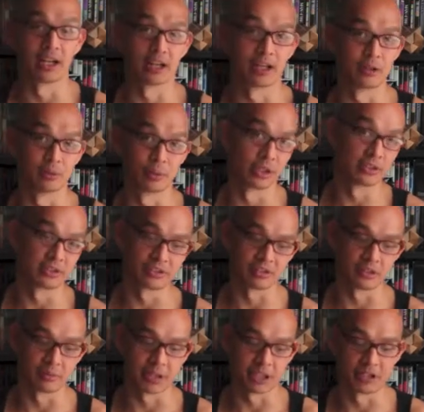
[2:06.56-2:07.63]
and what his
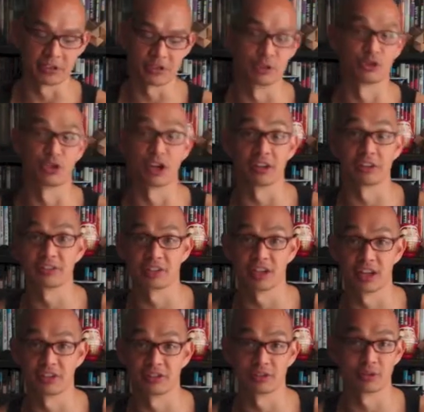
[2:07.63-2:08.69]
team kind of suggest
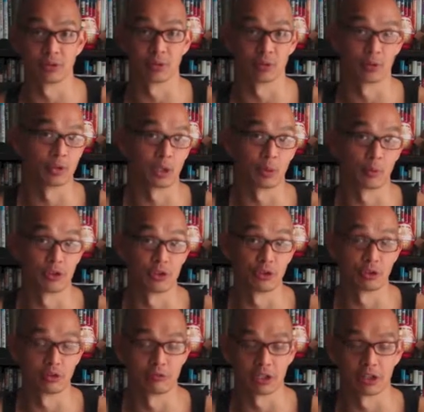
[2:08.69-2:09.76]
as to like when you
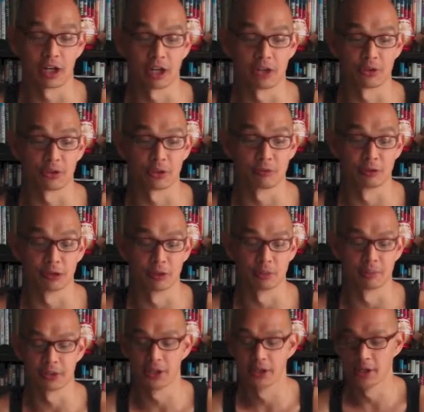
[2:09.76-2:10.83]
should retire your
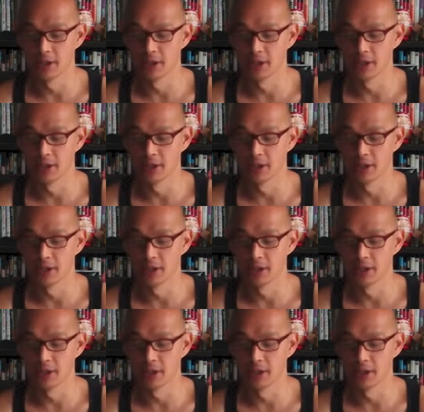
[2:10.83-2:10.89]
rope.